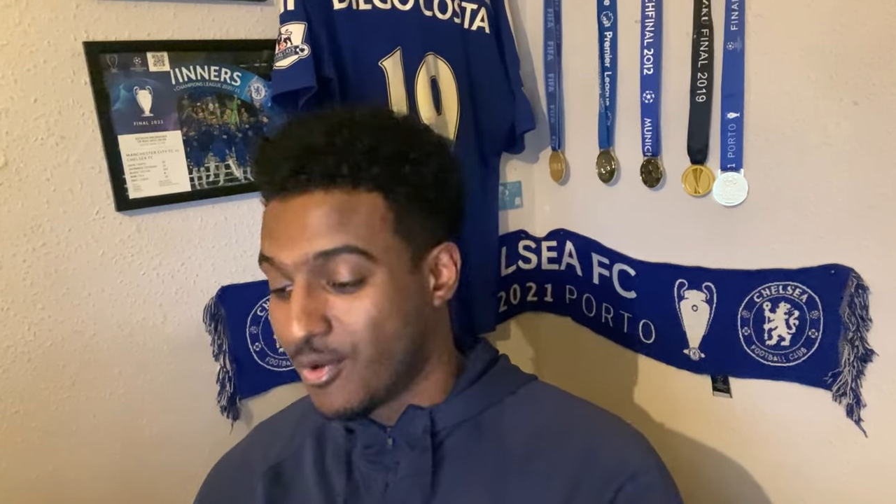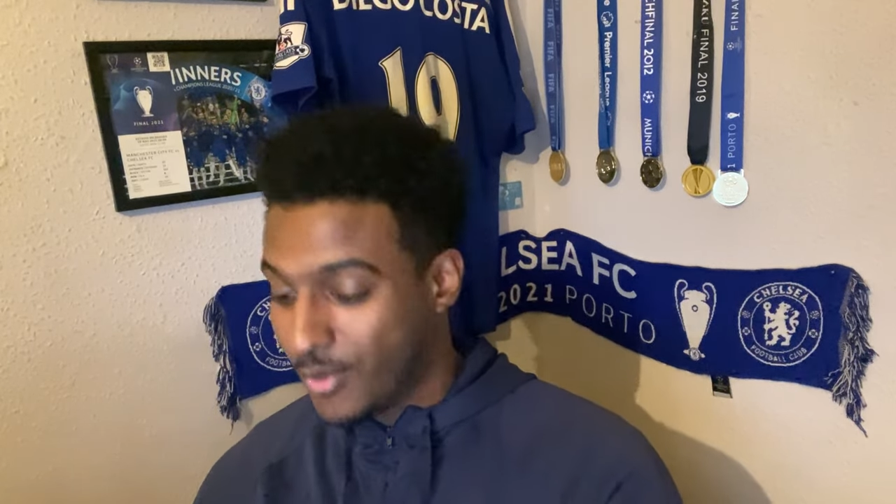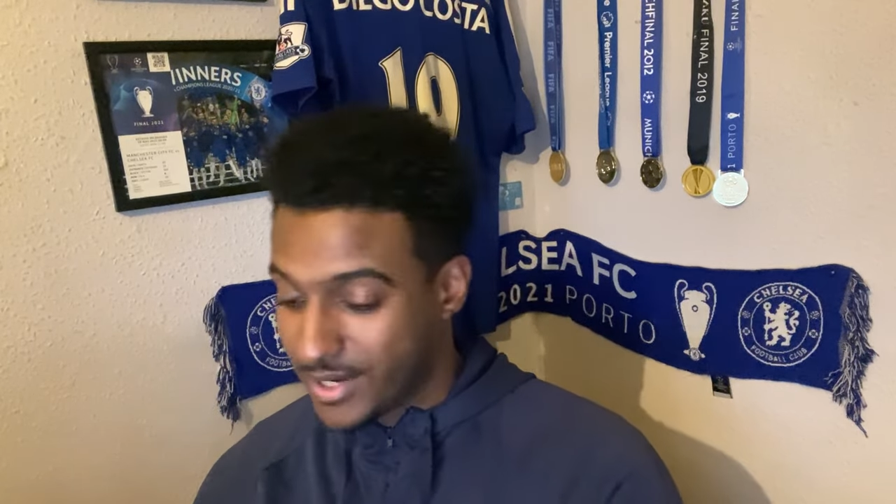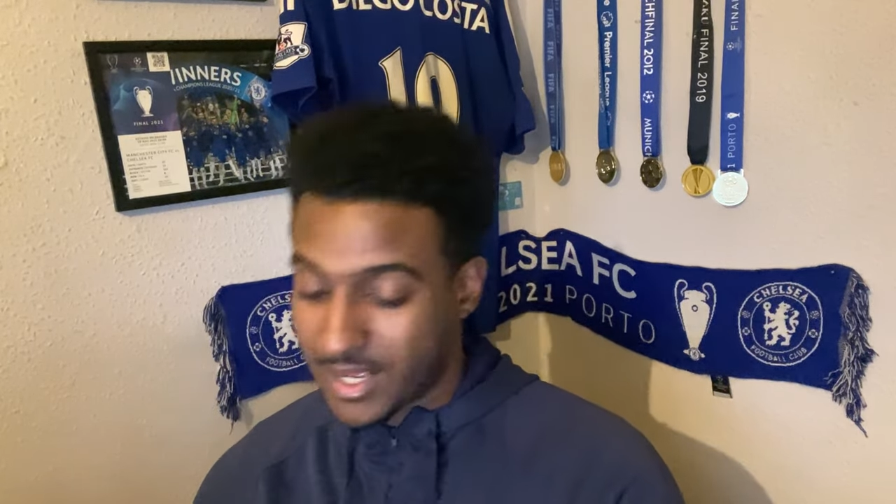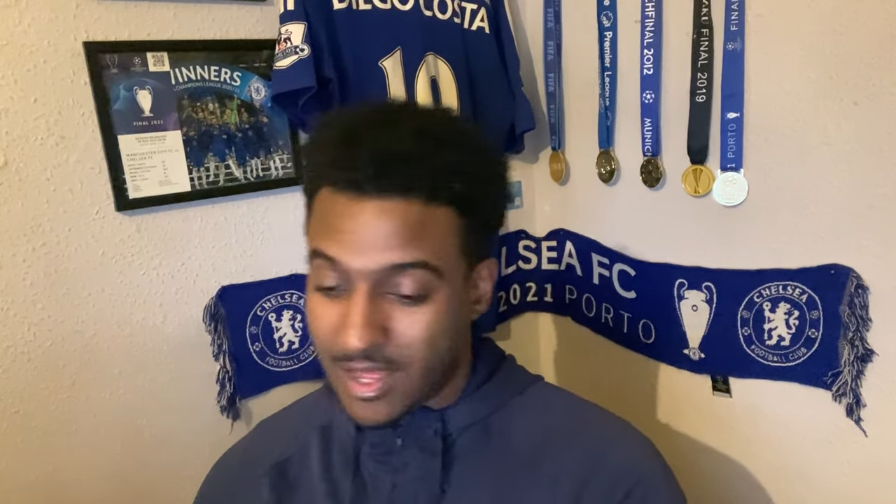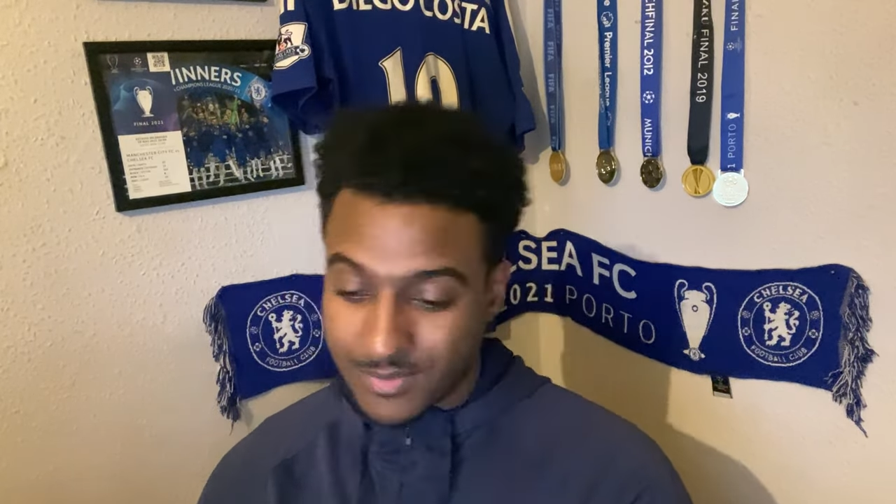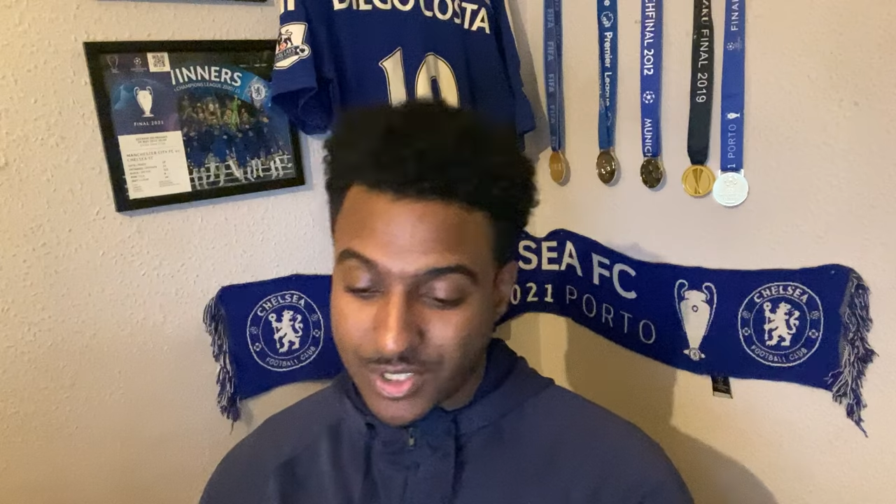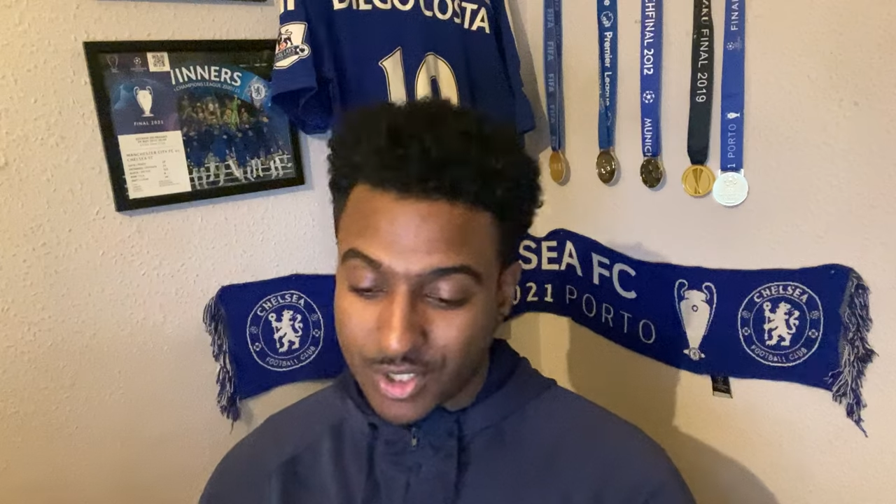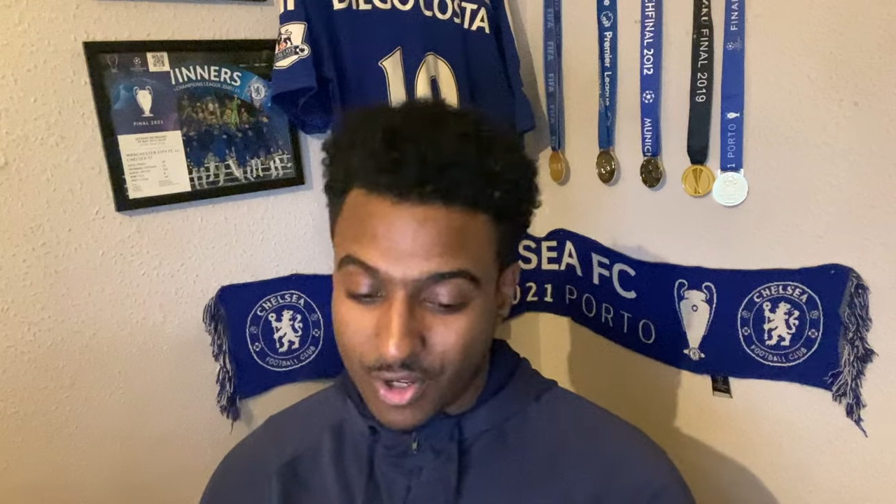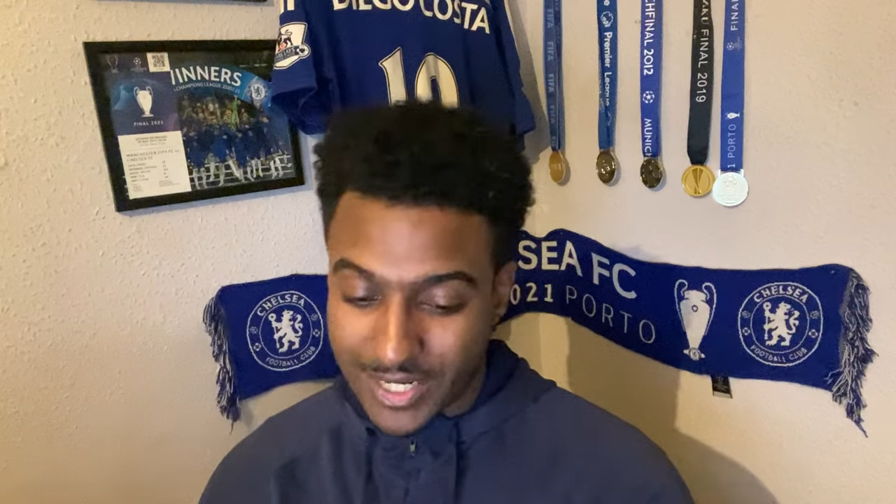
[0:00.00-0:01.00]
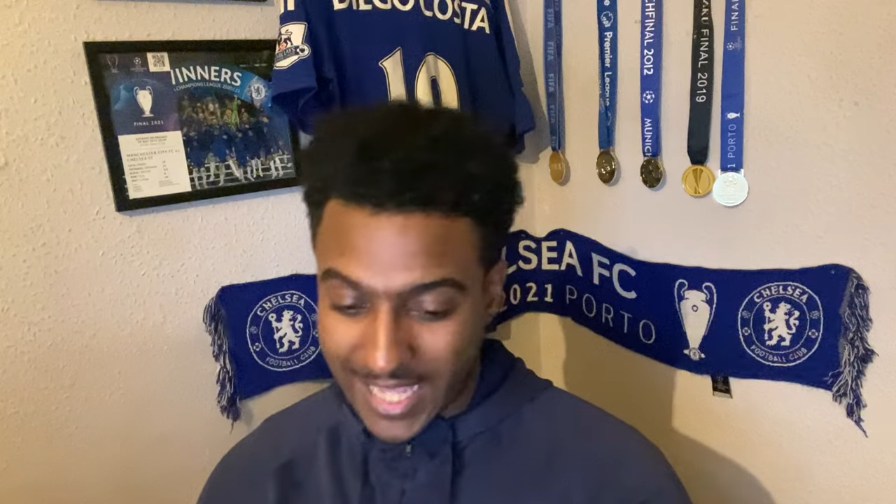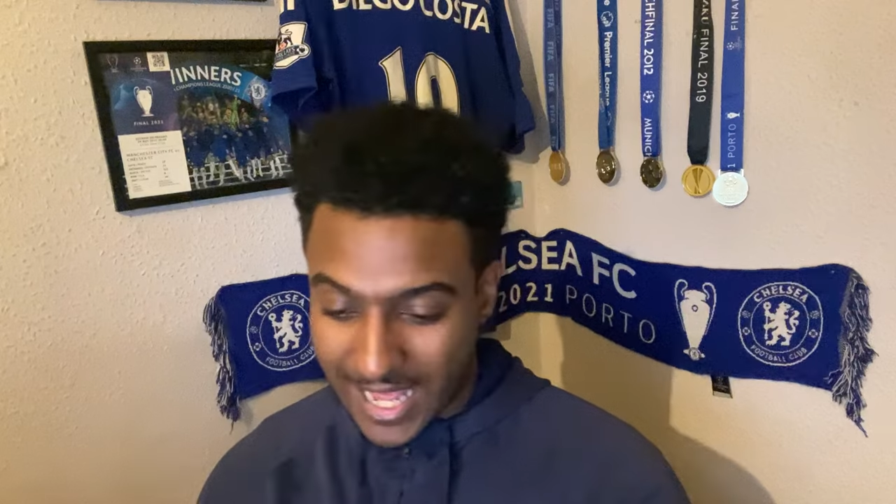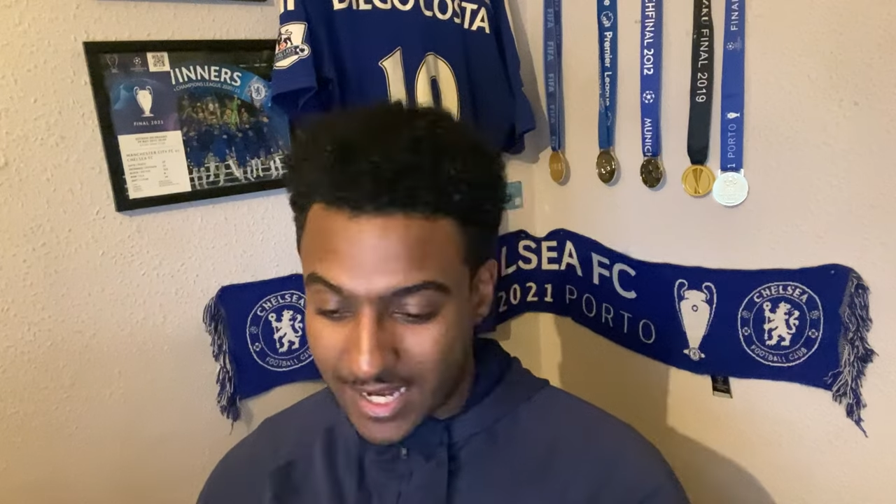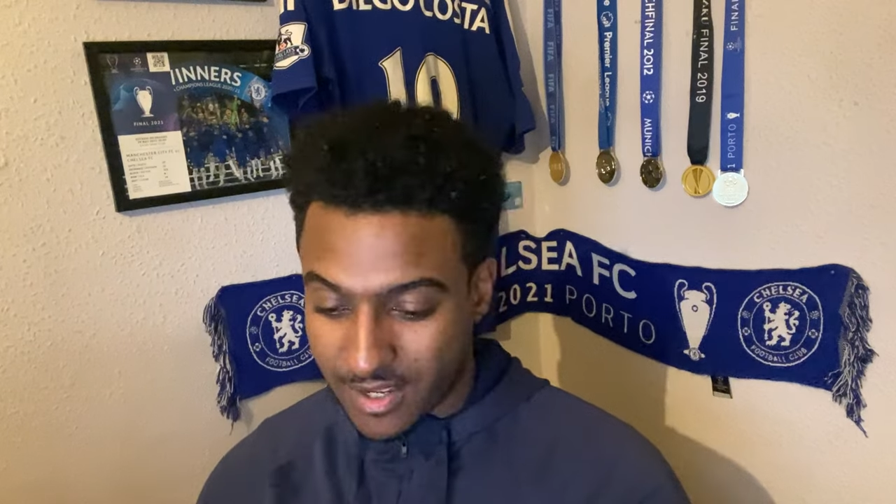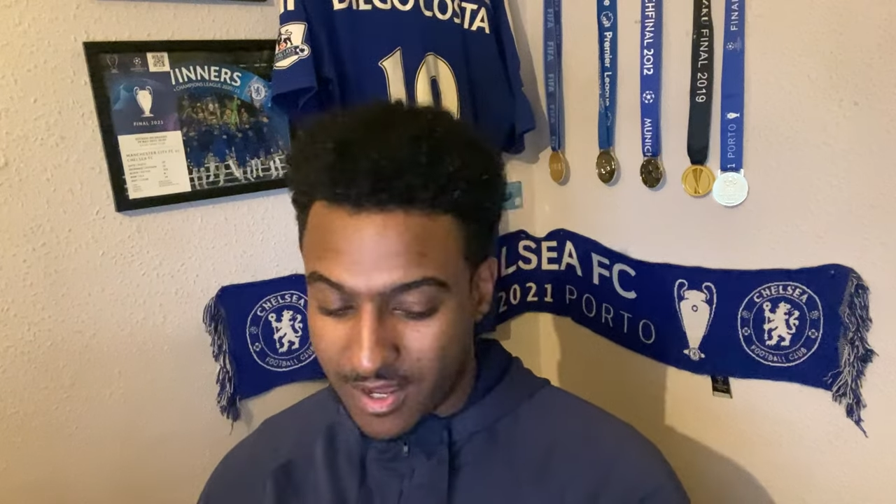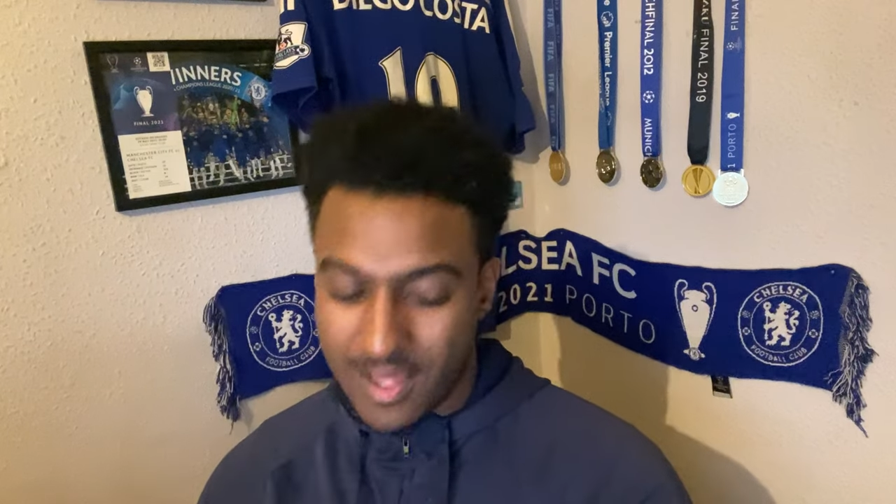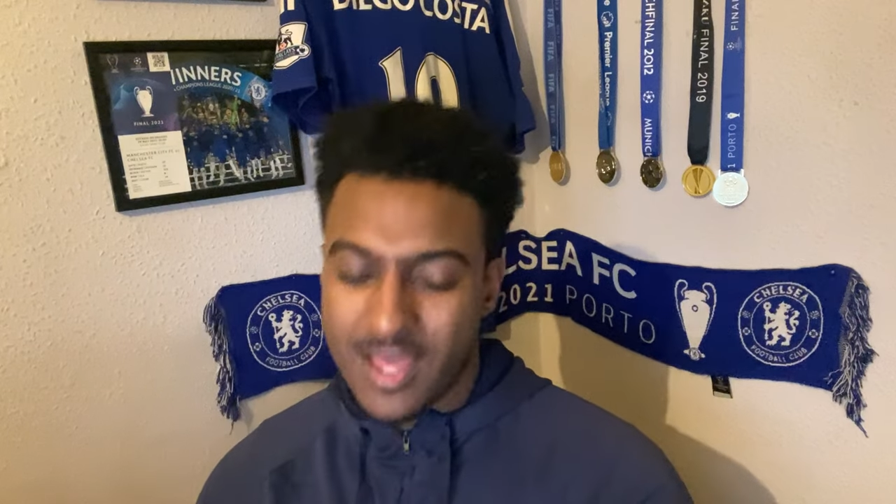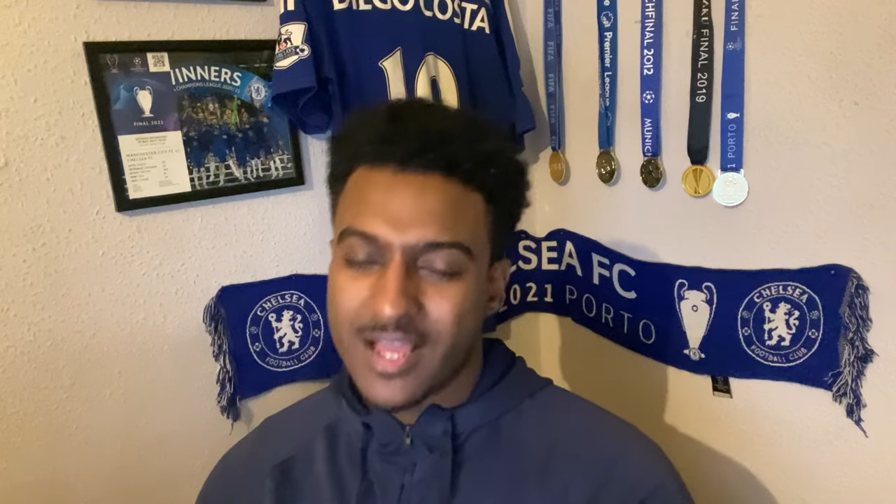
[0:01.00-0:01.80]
when it comes to Conor Gallagher.